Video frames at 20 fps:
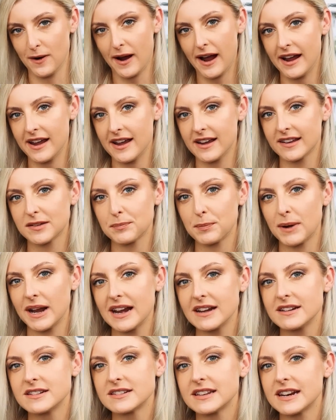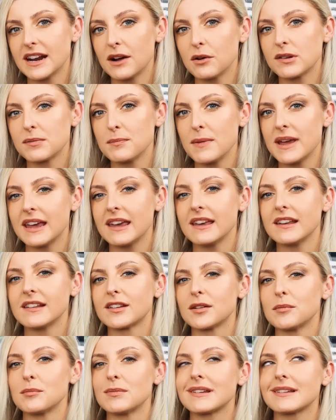I explained that I was making
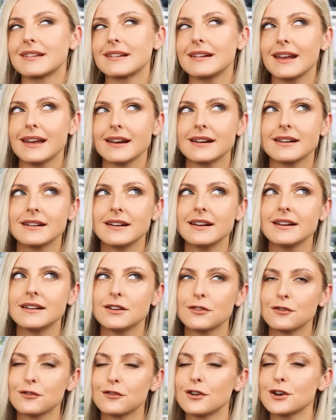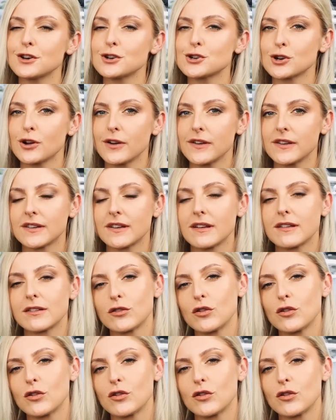some slightly different choices